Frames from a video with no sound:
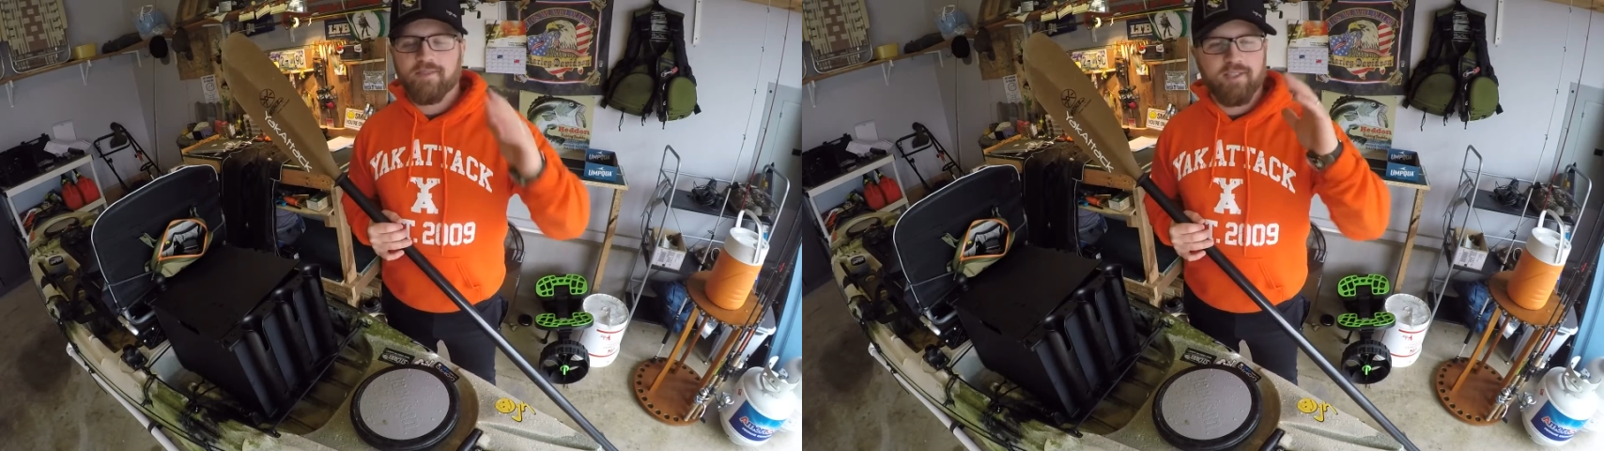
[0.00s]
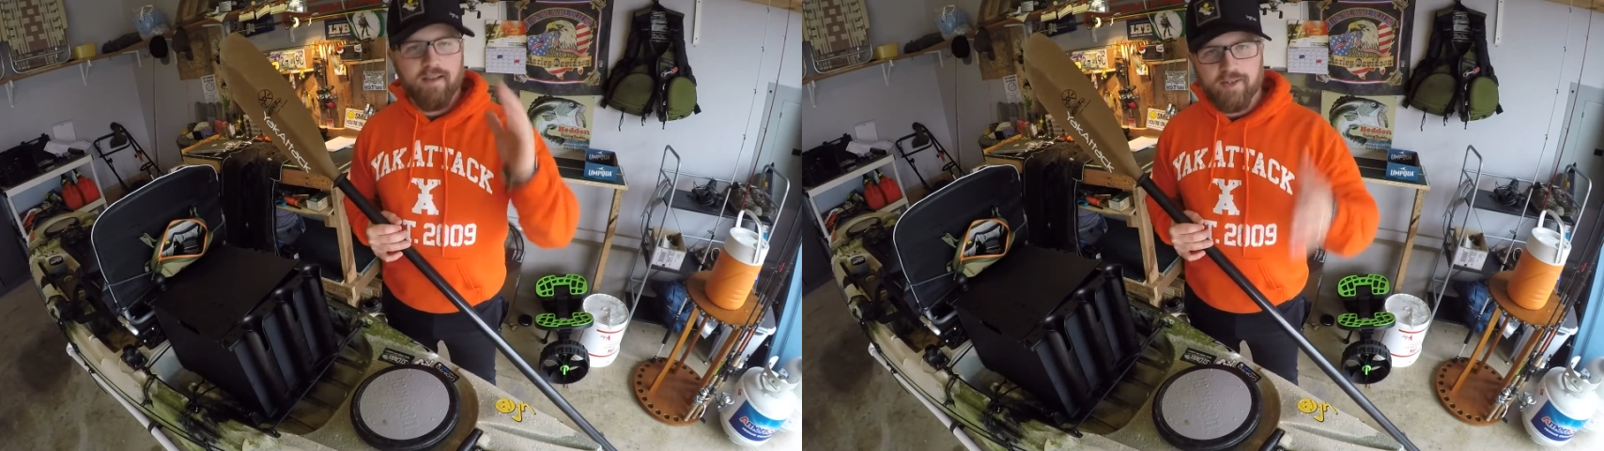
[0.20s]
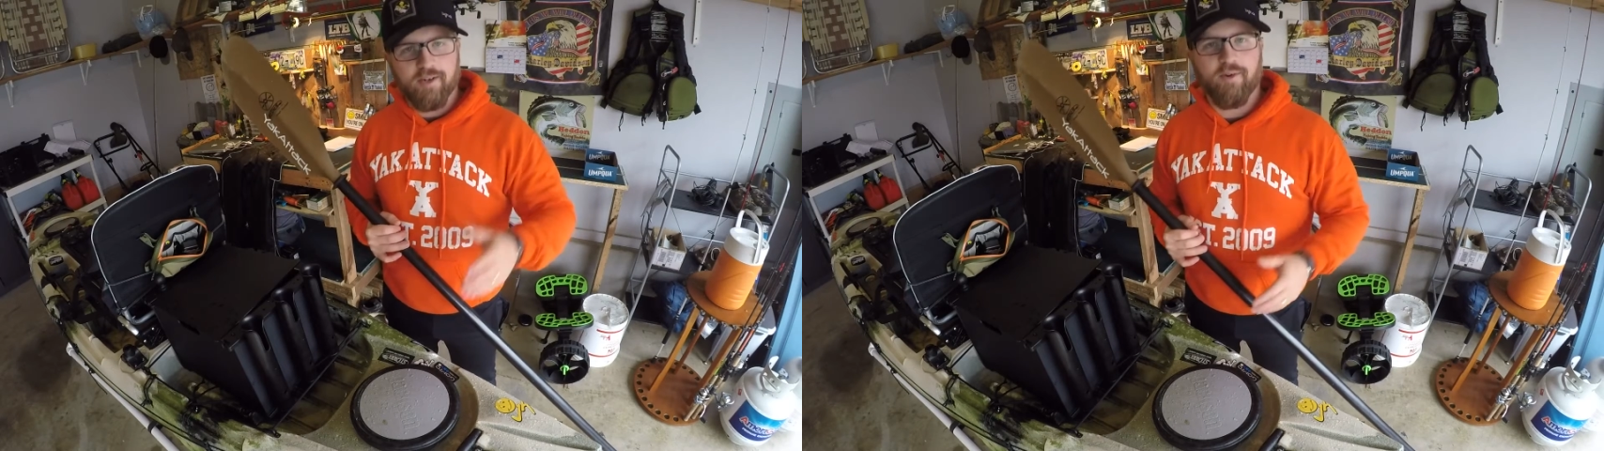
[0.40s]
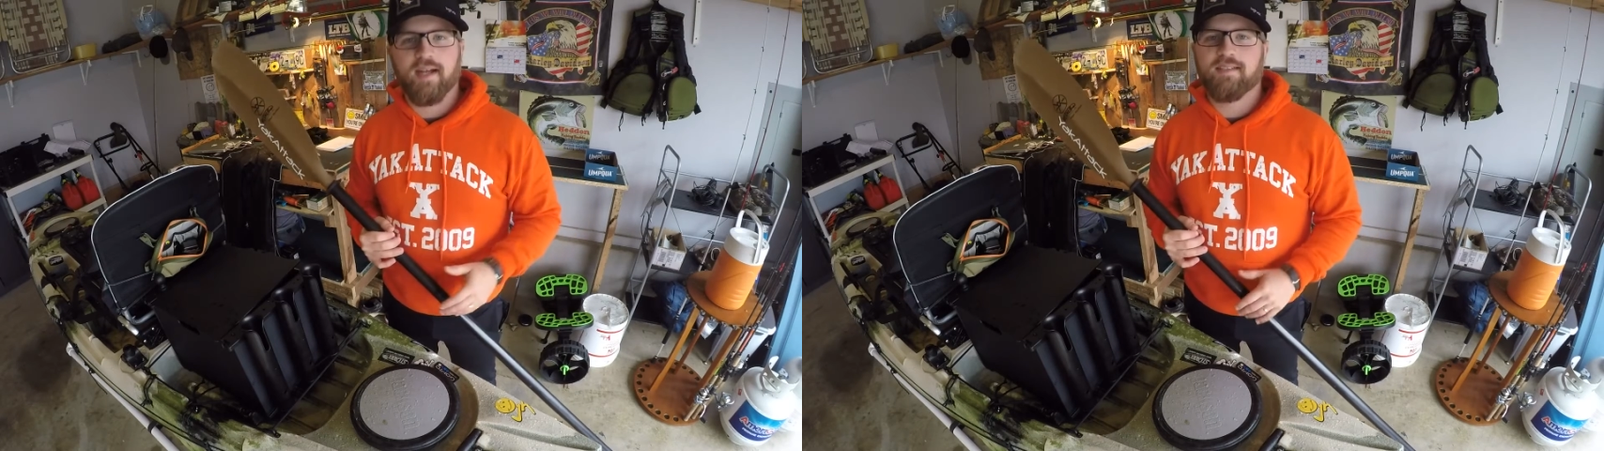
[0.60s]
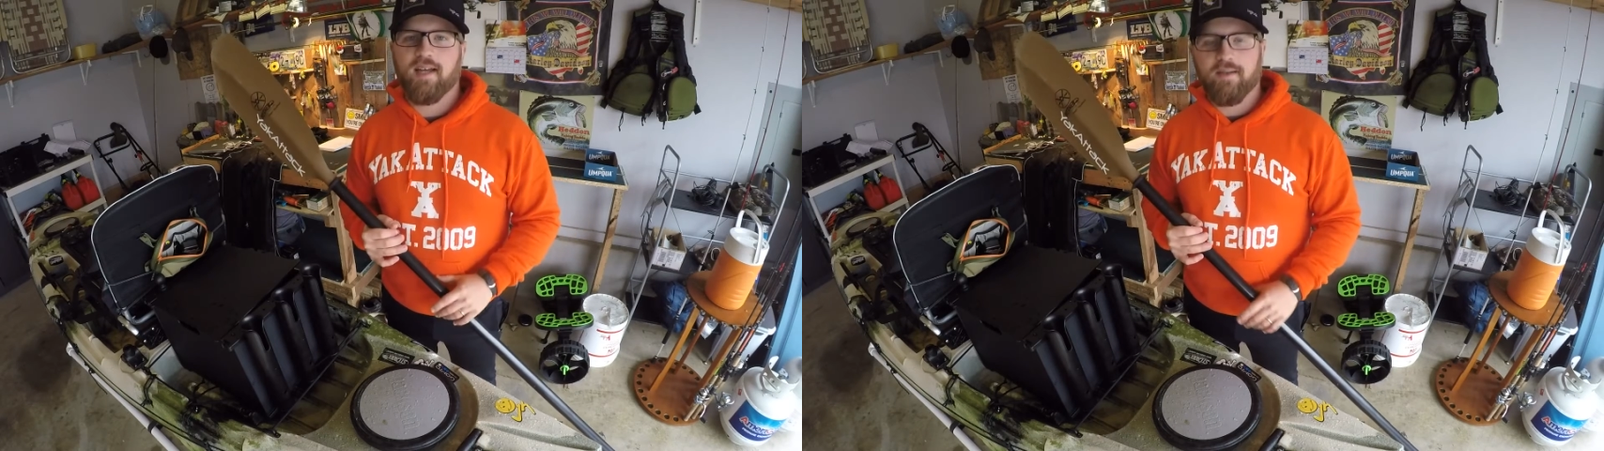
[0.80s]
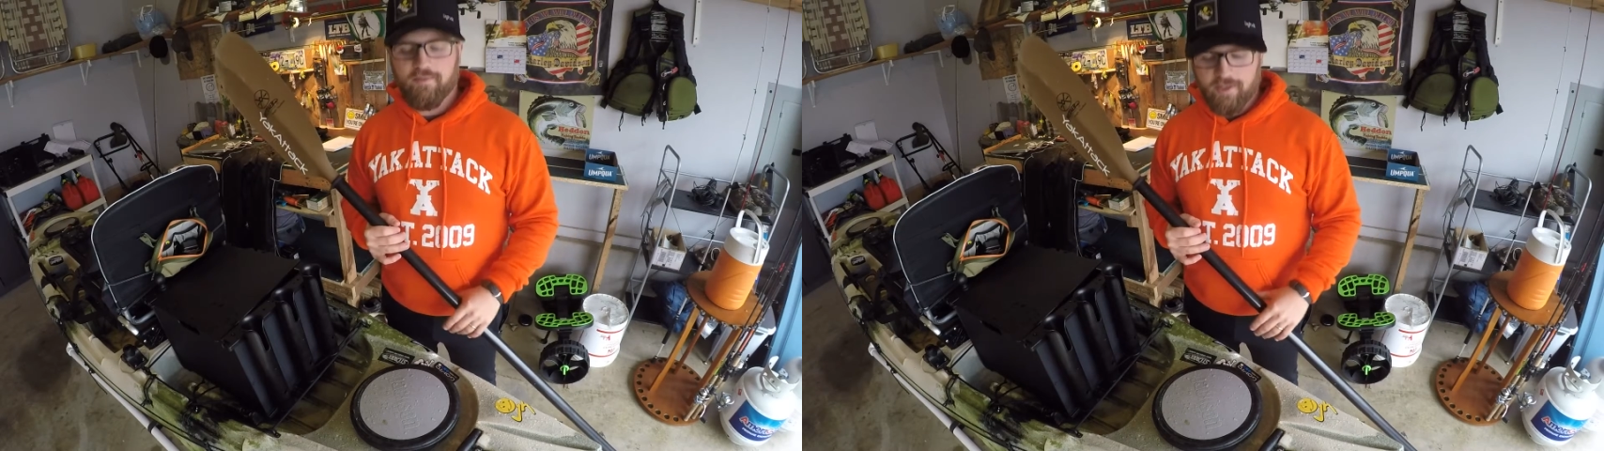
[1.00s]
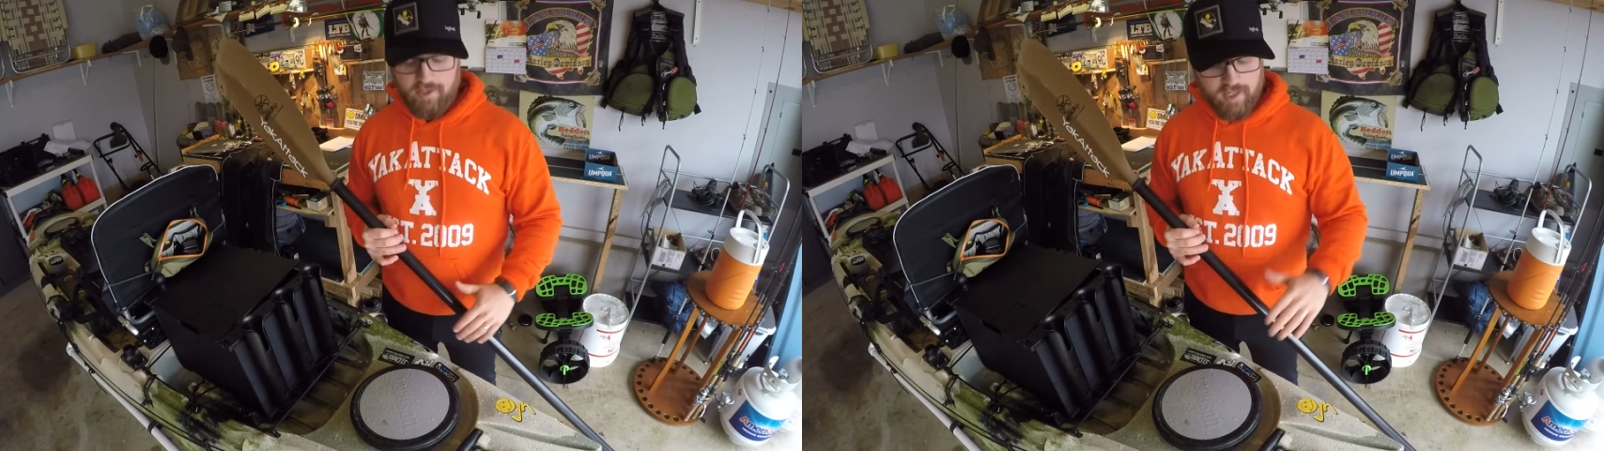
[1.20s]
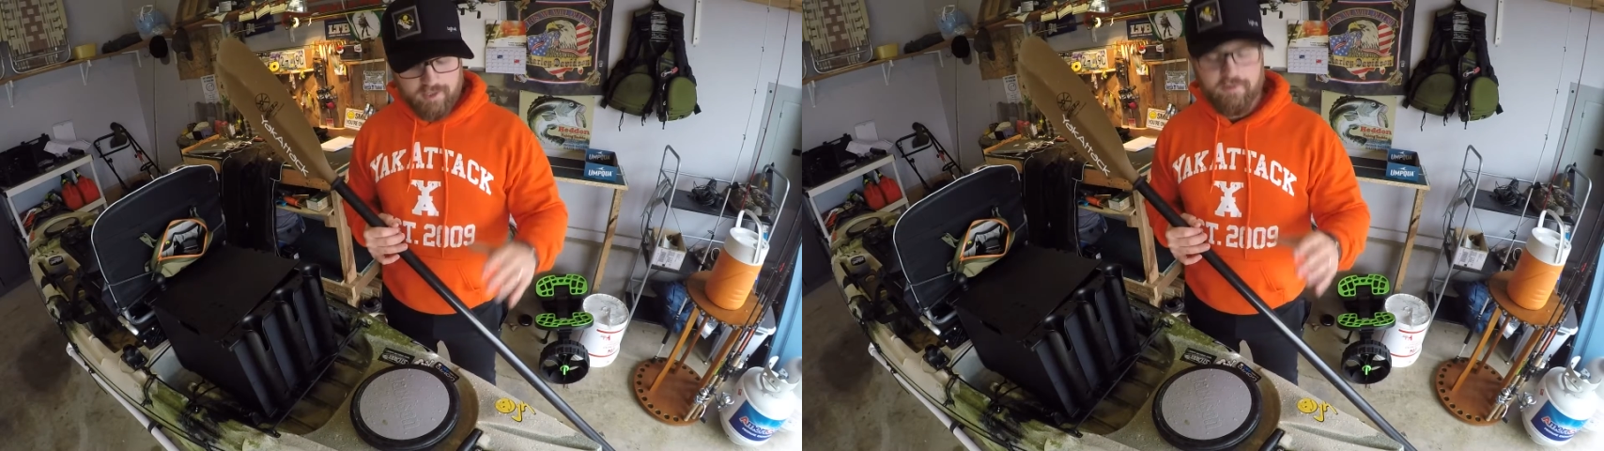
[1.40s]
Just have a great time fishing, guys.